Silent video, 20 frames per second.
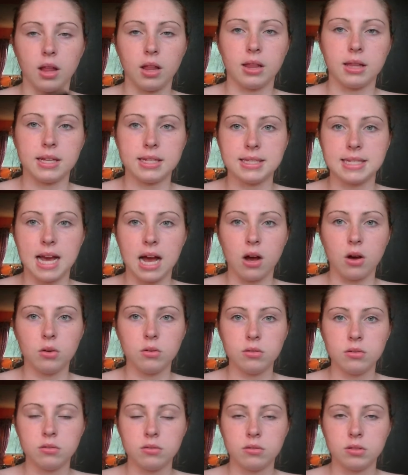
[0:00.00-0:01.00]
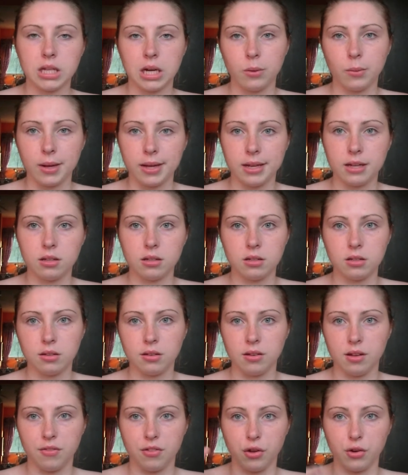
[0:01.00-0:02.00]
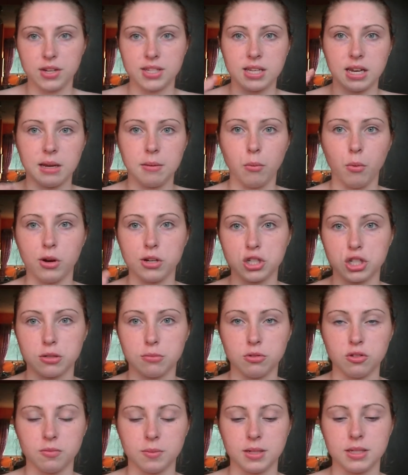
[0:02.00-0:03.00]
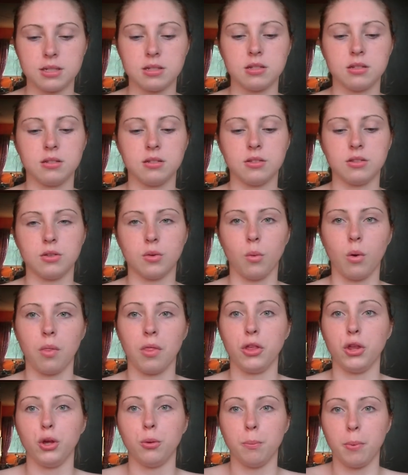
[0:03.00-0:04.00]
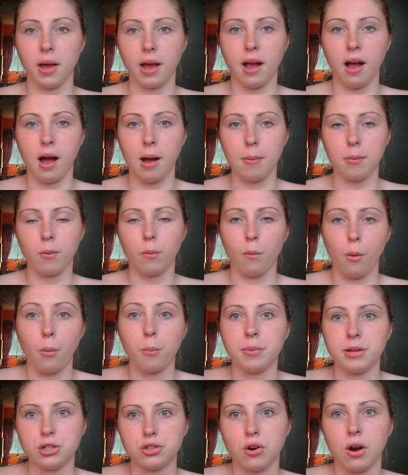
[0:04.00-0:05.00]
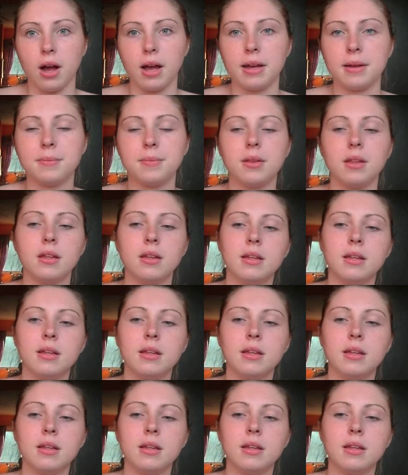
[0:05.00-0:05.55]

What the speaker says: lid down. That way, if there is any moisture movement, the one that you pick up won't be dry.